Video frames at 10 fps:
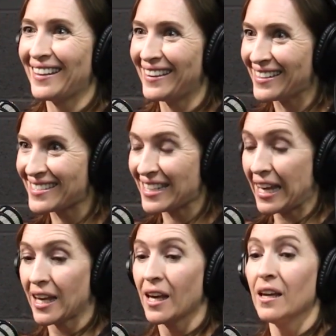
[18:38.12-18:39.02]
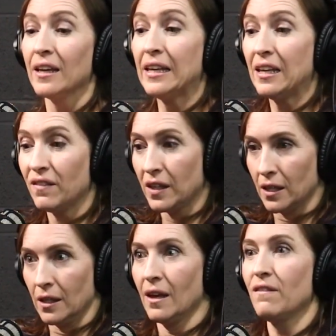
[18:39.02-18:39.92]
This like giving
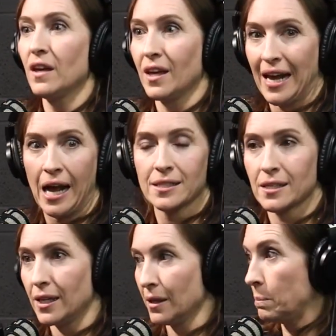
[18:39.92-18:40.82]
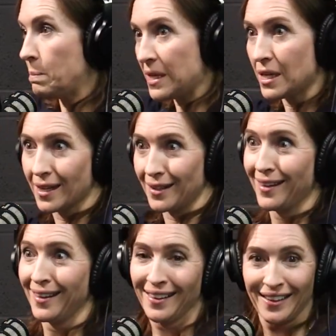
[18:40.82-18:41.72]
and asking and being and,
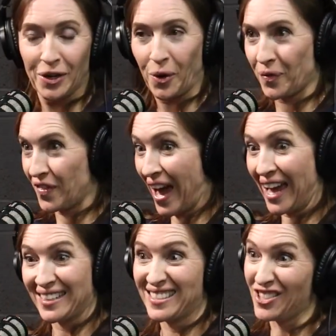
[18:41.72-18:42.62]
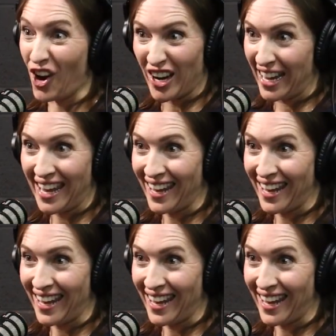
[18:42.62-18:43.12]
you know, that is not it.